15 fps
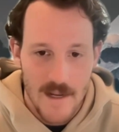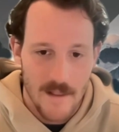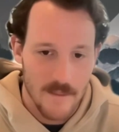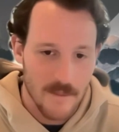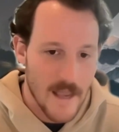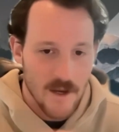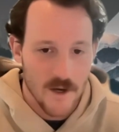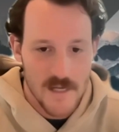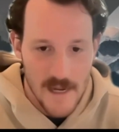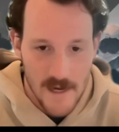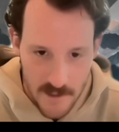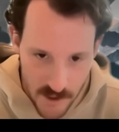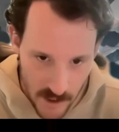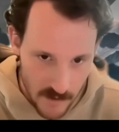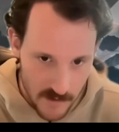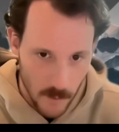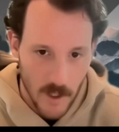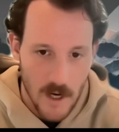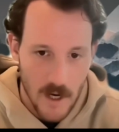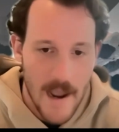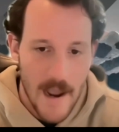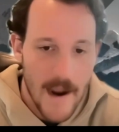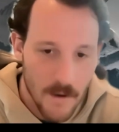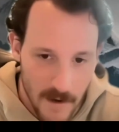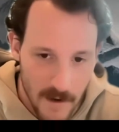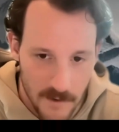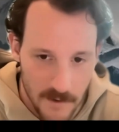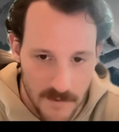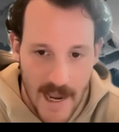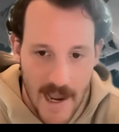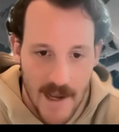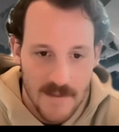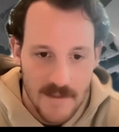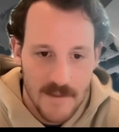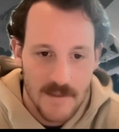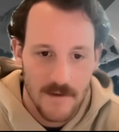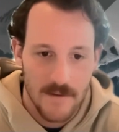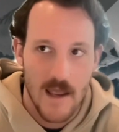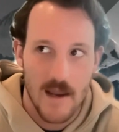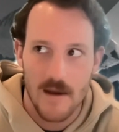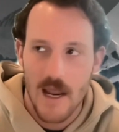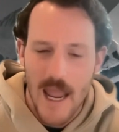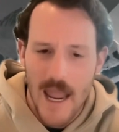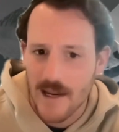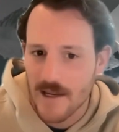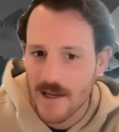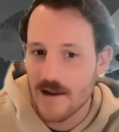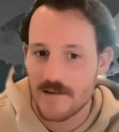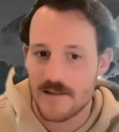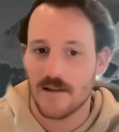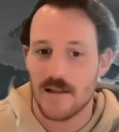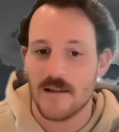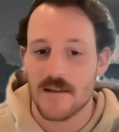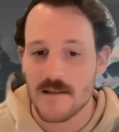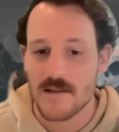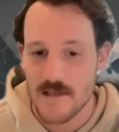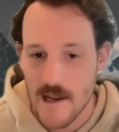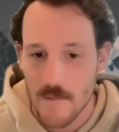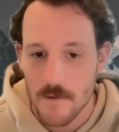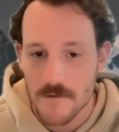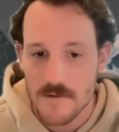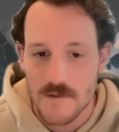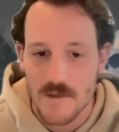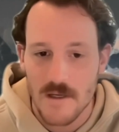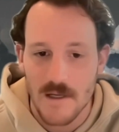Let your data engineers work on higher value tasks than, hey, can I delete these tables?